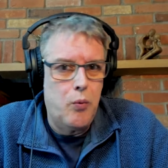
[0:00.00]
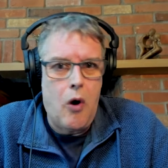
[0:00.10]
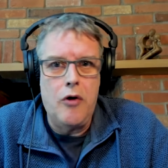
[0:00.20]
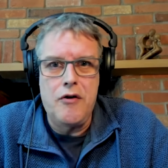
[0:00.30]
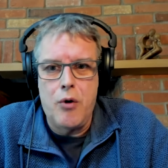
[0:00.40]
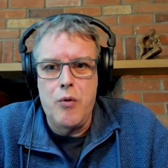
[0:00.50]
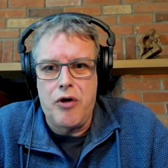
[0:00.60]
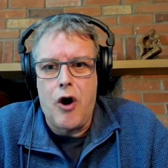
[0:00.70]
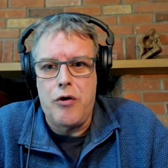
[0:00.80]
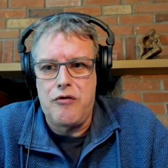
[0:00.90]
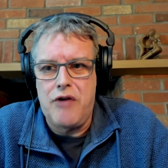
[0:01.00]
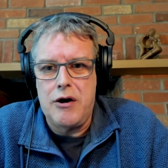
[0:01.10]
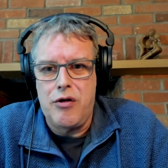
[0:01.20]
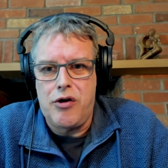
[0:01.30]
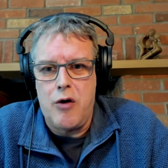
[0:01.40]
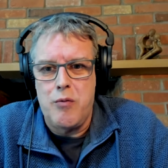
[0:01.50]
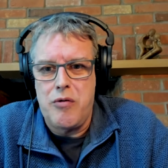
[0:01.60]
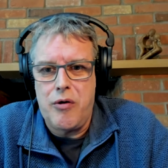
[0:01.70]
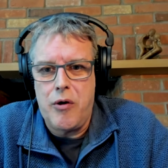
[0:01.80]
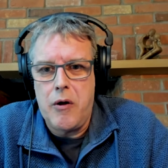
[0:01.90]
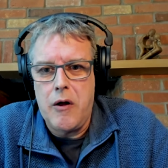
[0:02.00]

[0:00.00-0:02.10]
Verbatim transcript: what the rules are surrounding scopes?